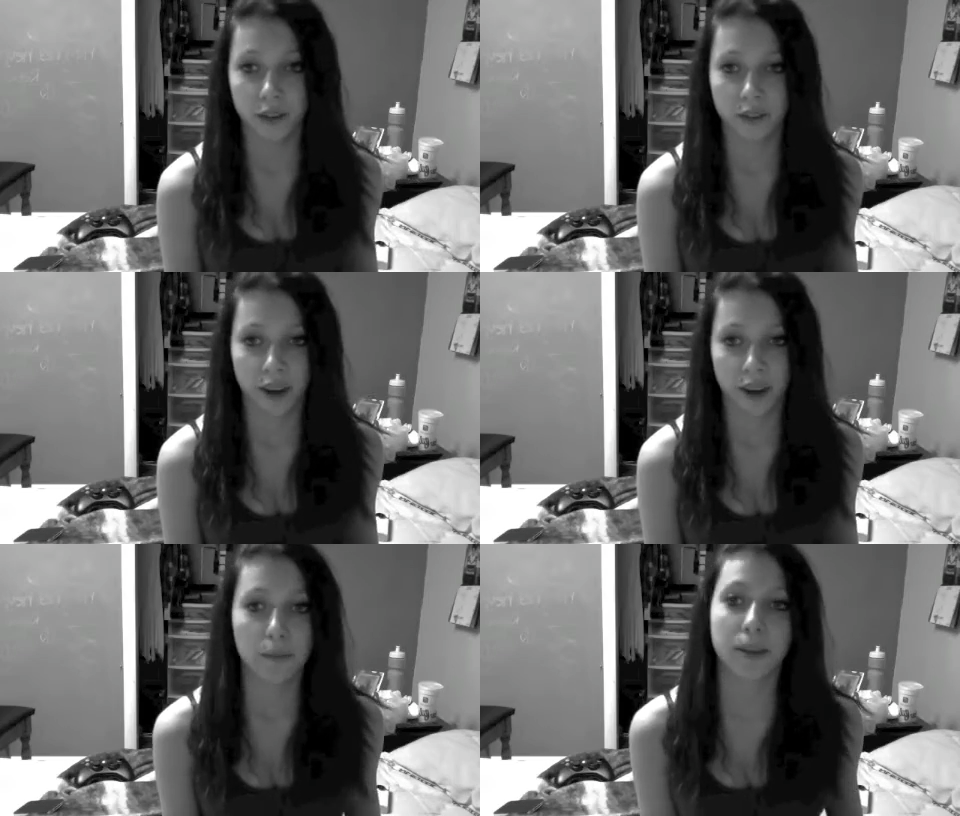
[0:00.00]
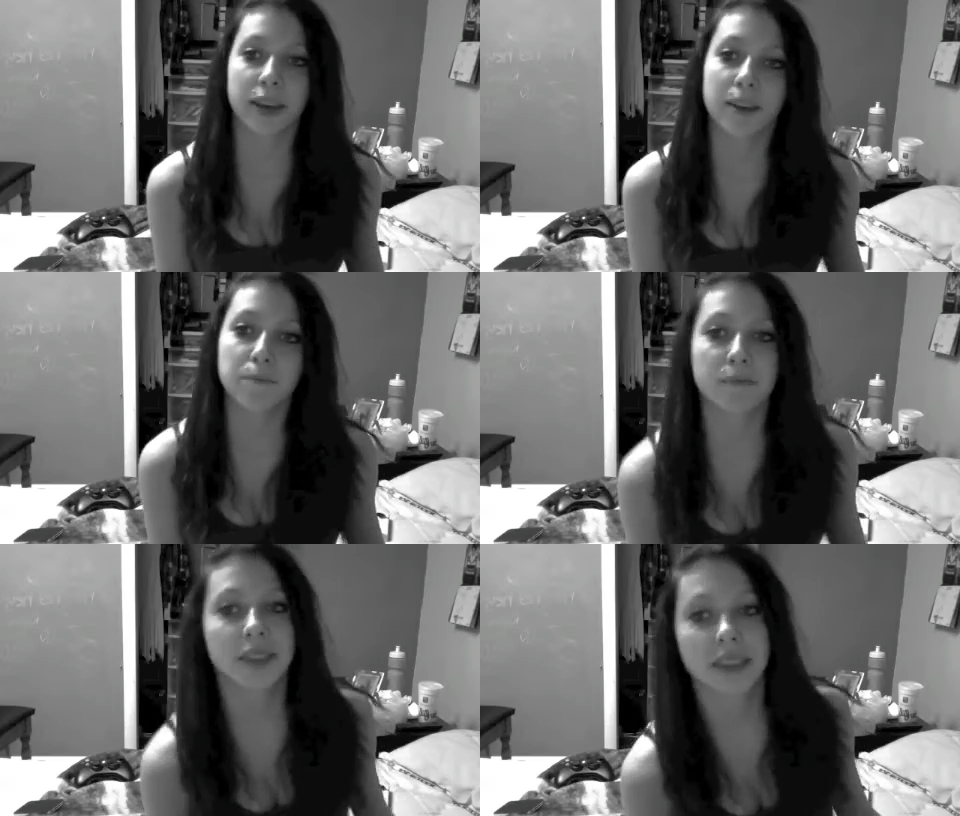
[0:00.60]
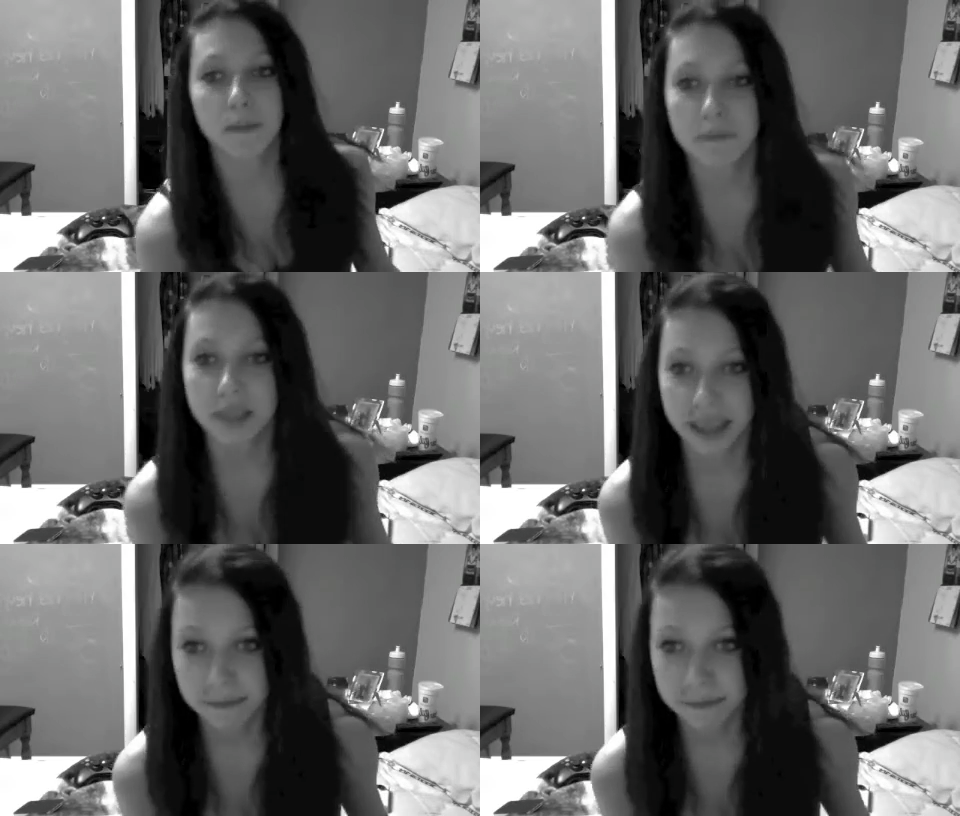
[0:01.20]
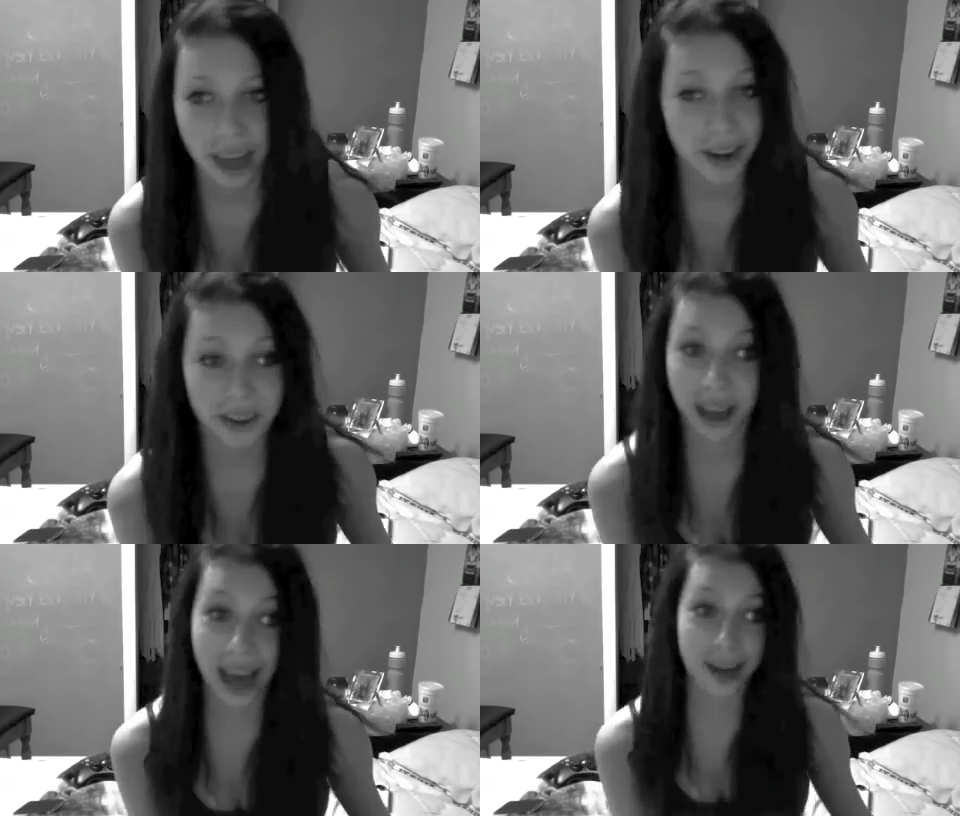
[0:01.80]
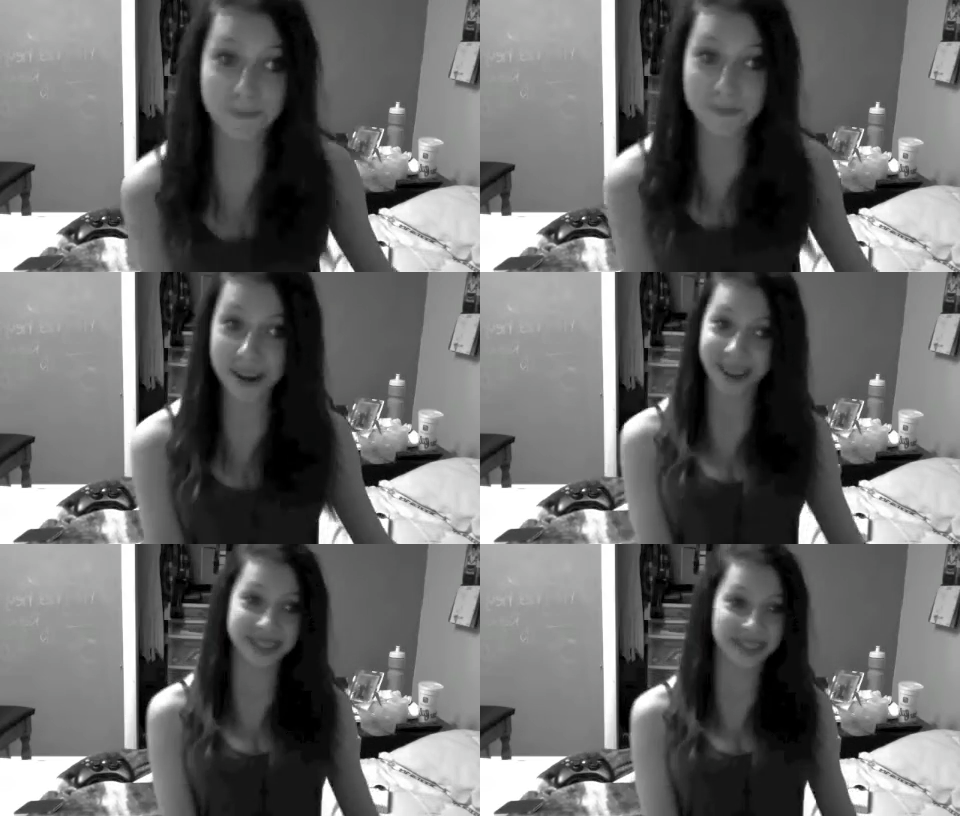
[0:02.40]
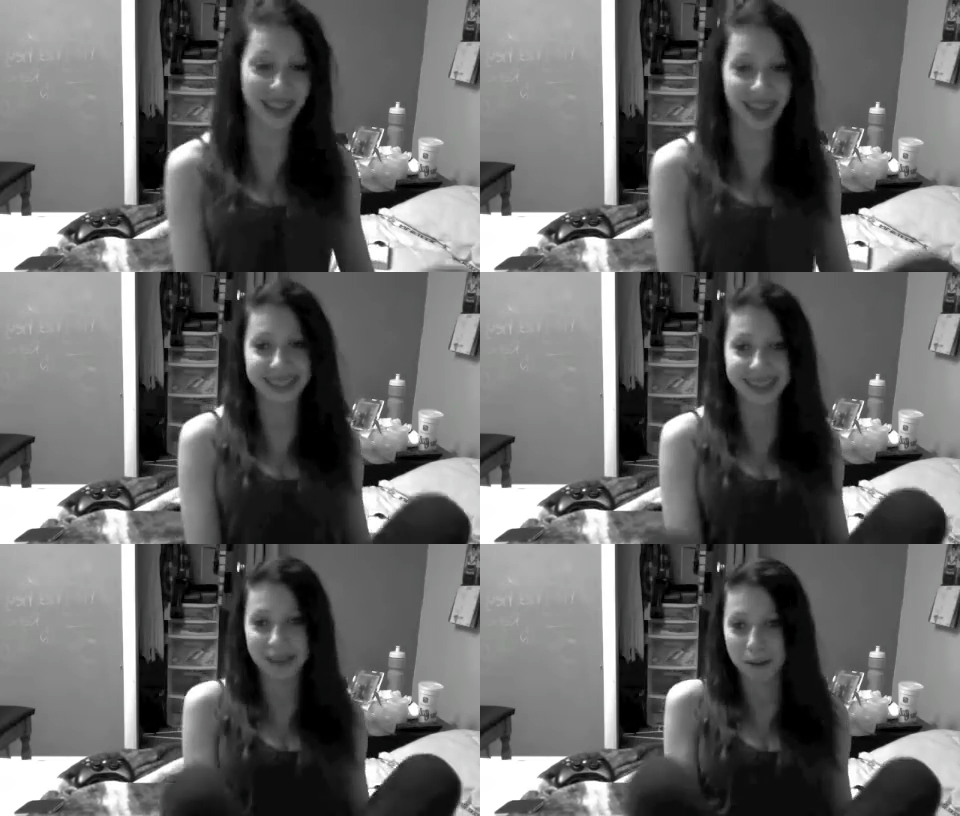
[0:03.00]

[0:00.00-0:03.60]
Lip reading: Robbie something. I don't know how to pronounce your last name.